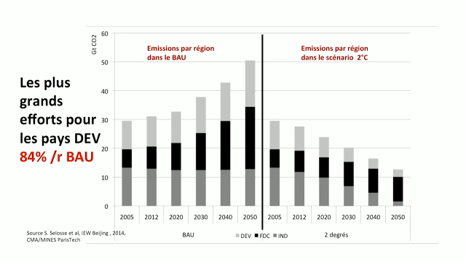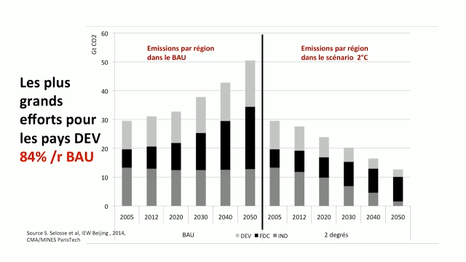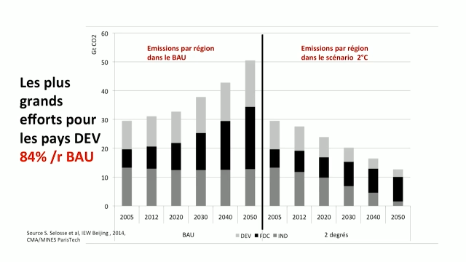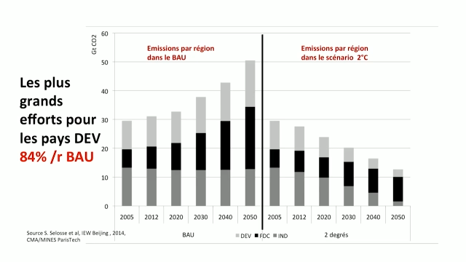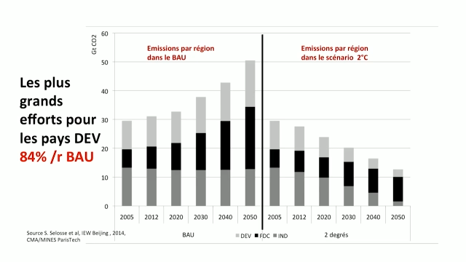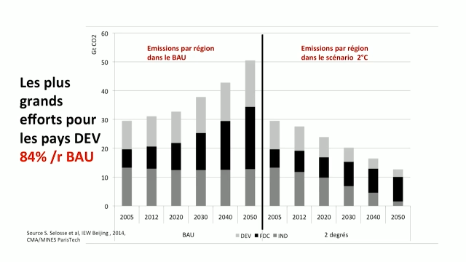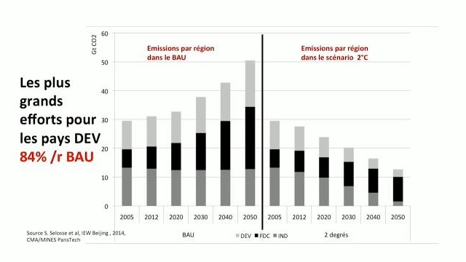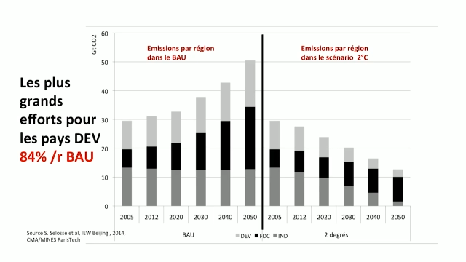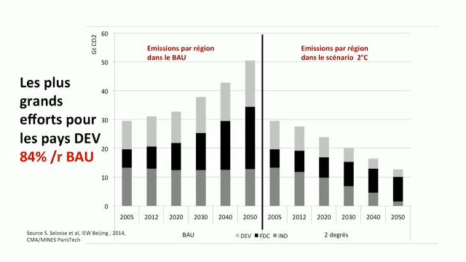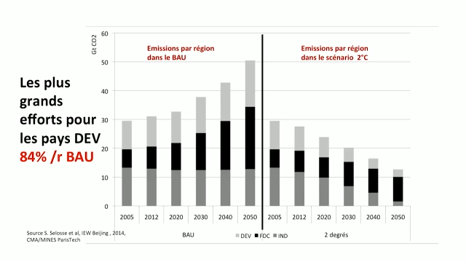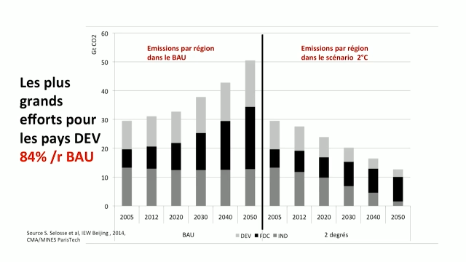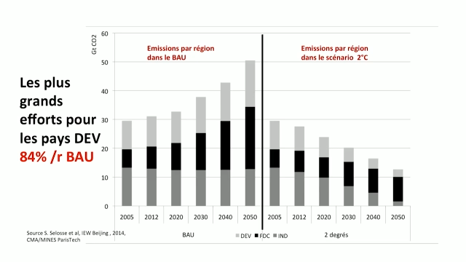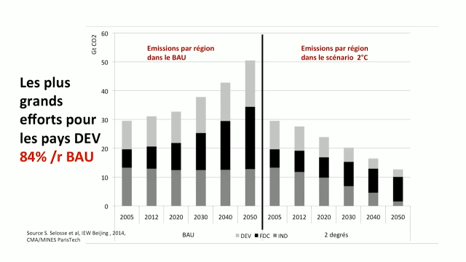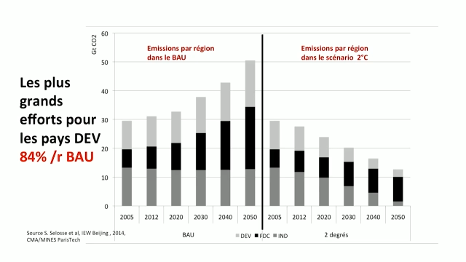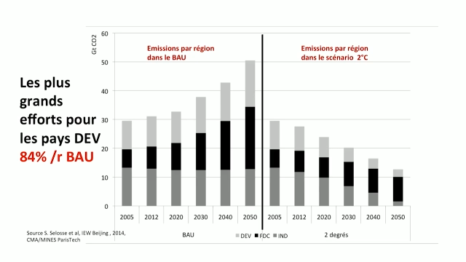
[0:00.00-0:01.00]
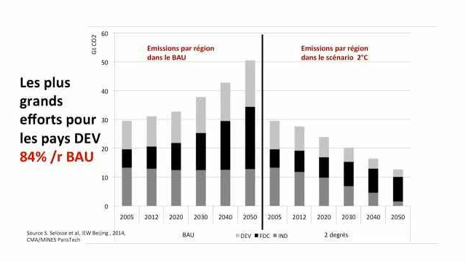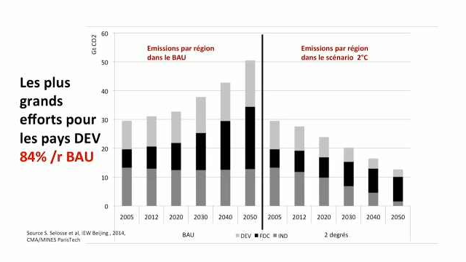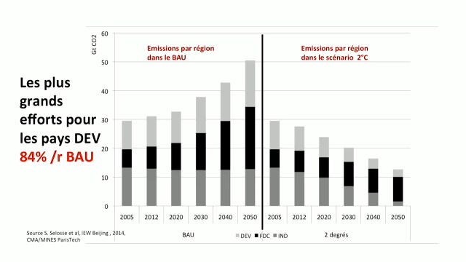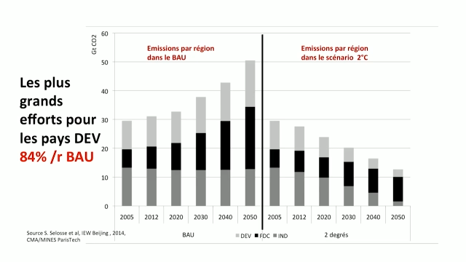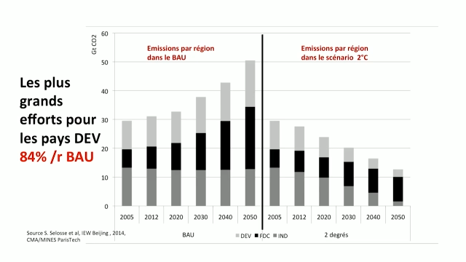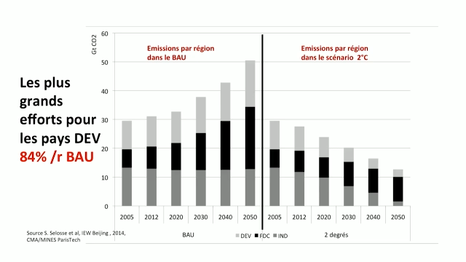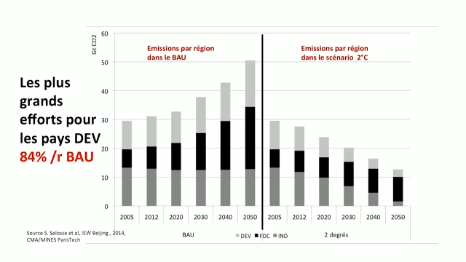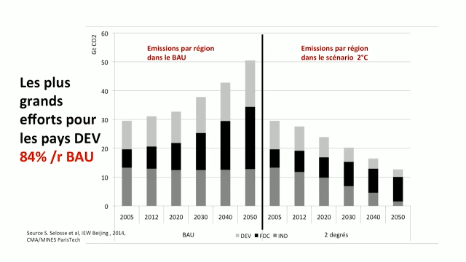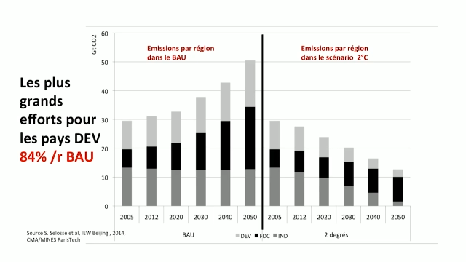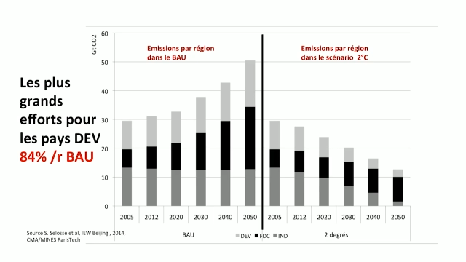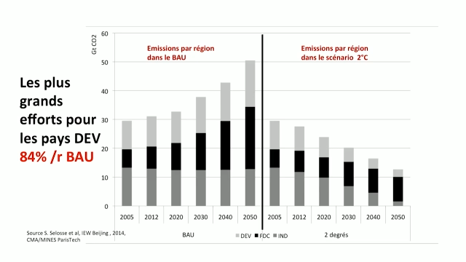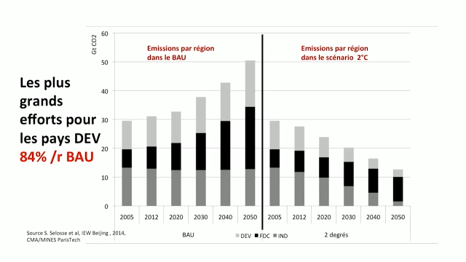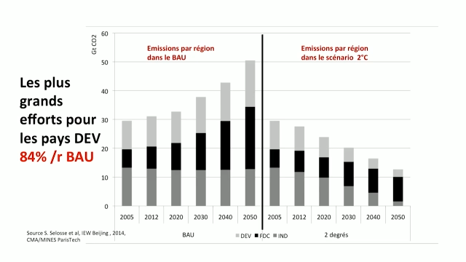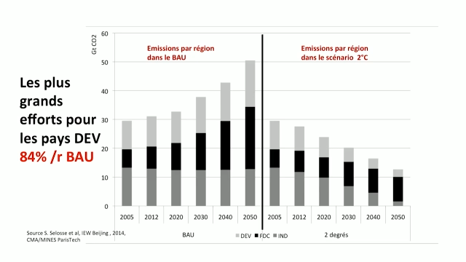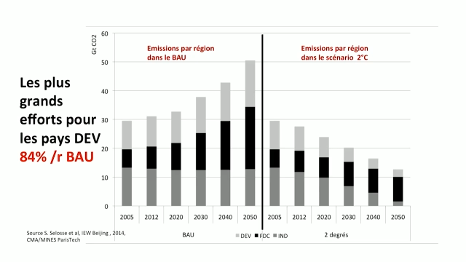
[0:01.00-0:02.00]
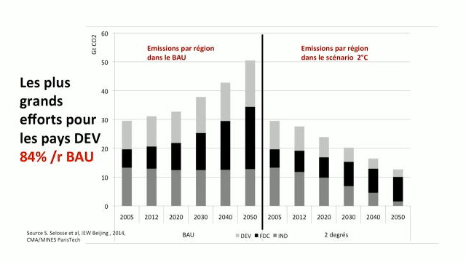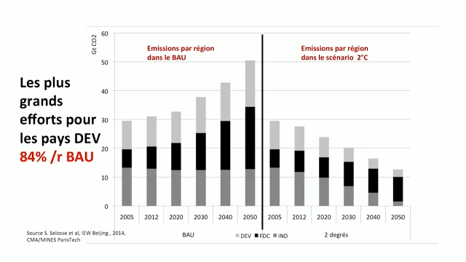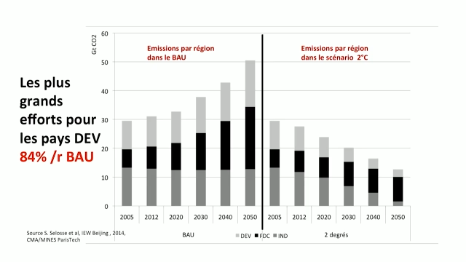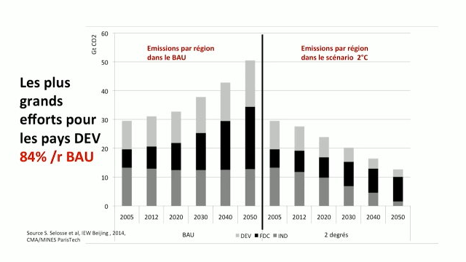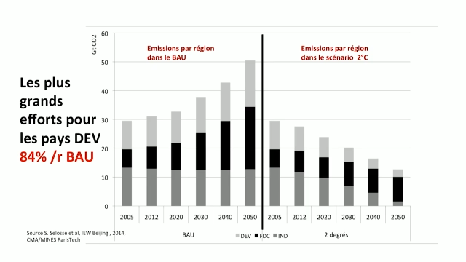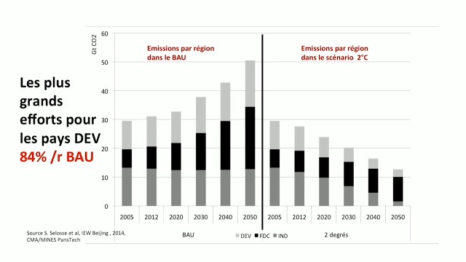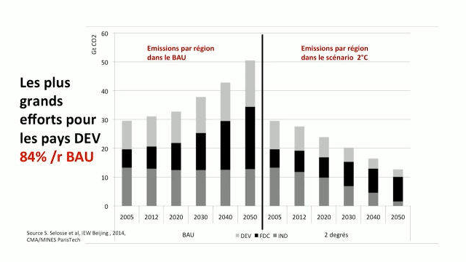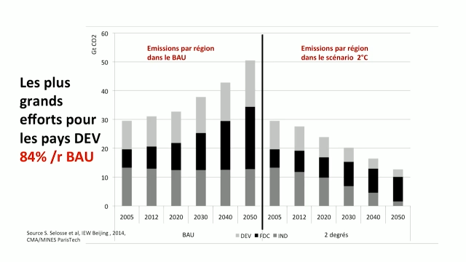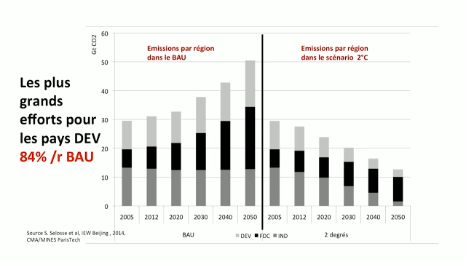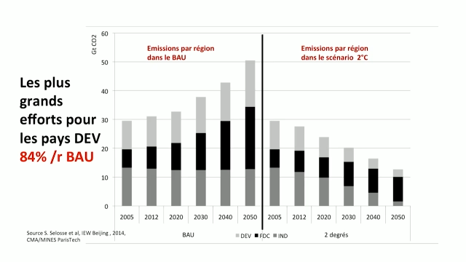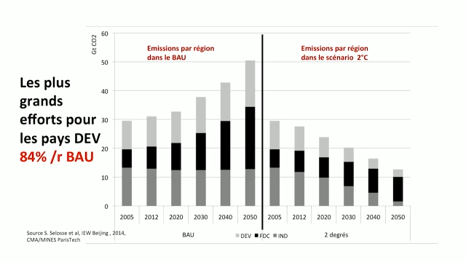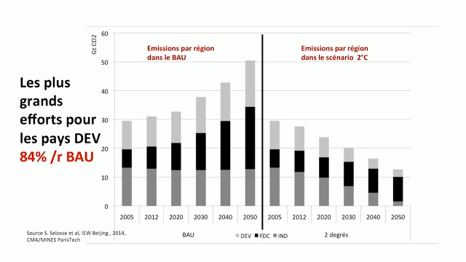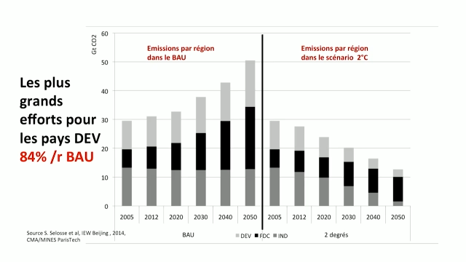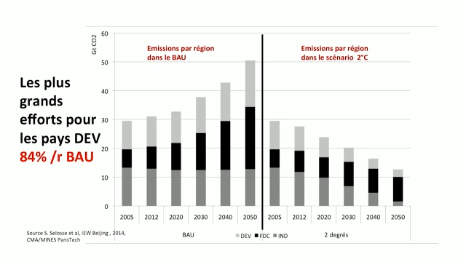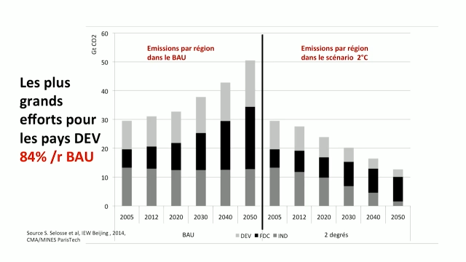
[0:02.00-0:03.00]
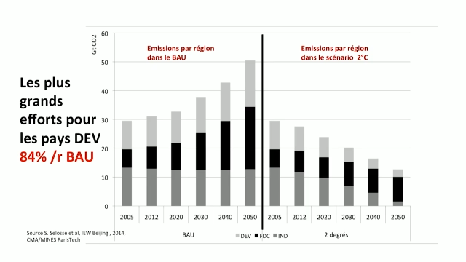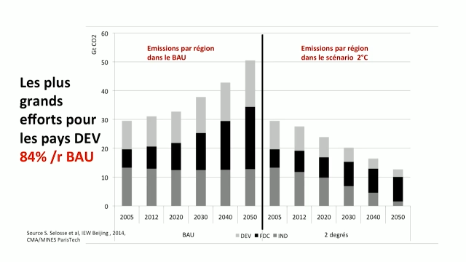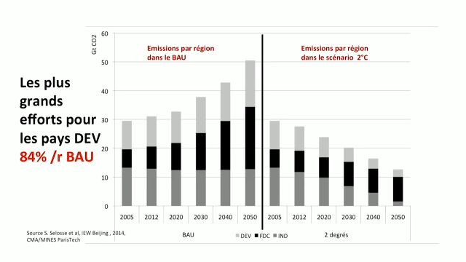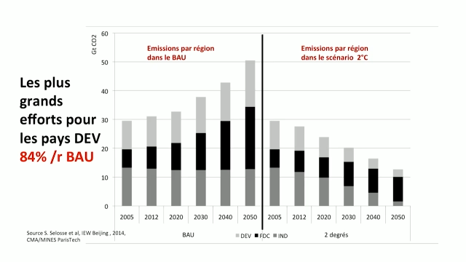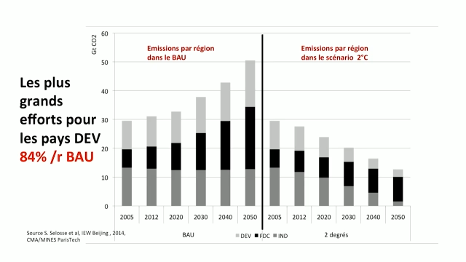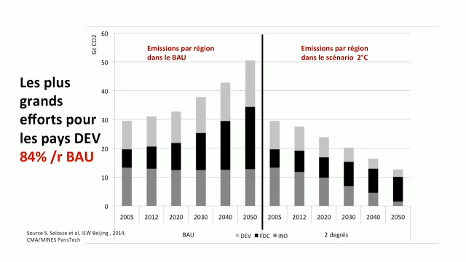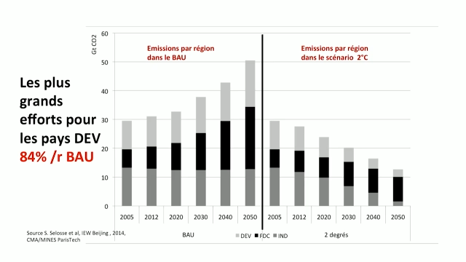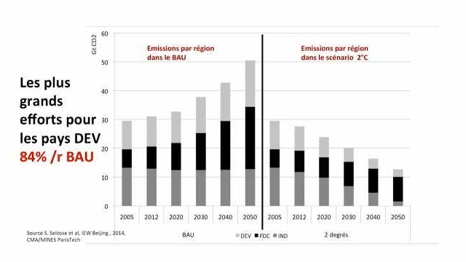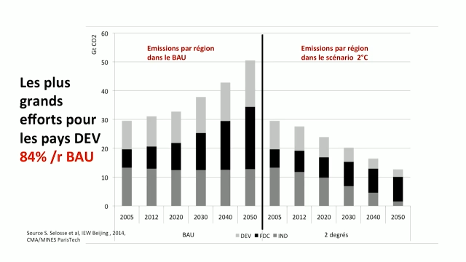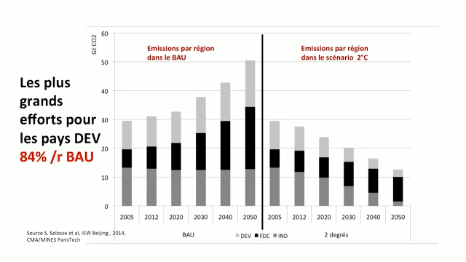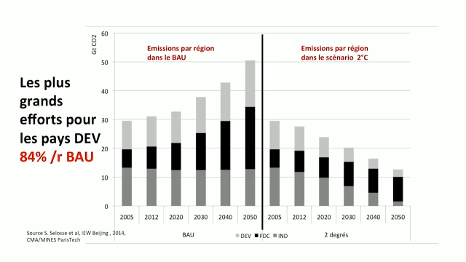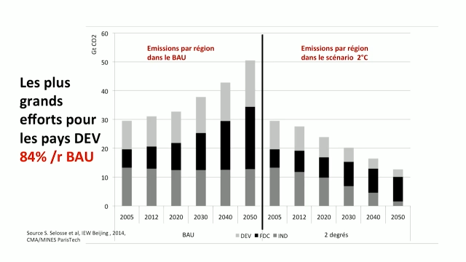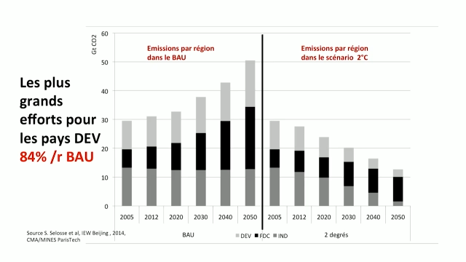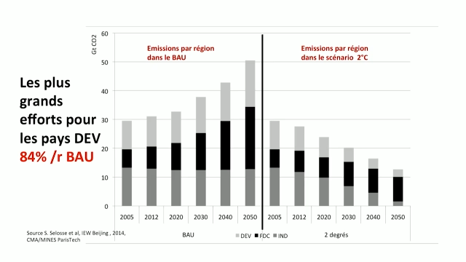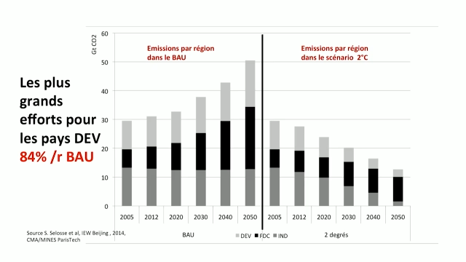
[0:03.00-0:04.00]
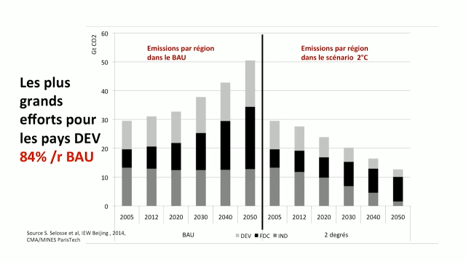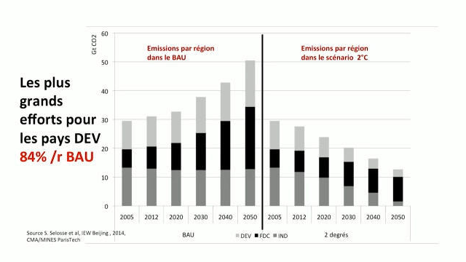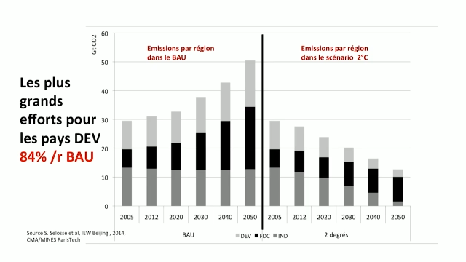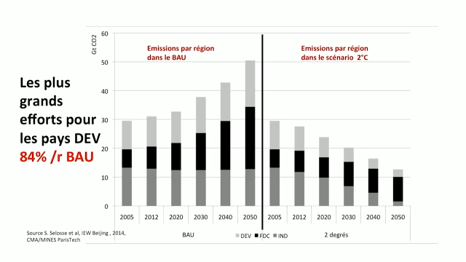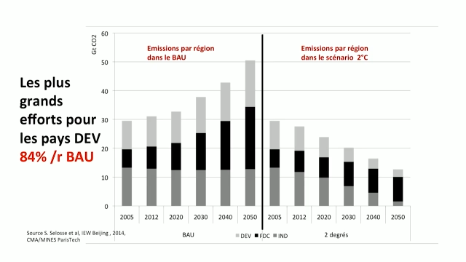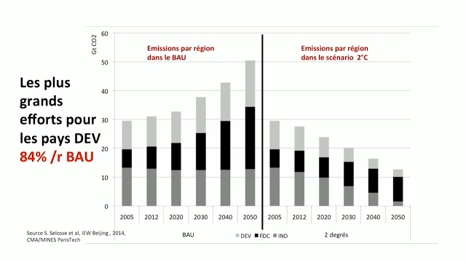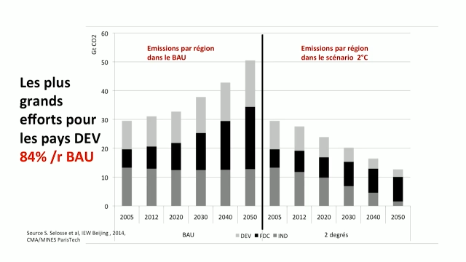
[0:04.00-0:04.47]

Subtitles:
Nobody's mouth can be seen.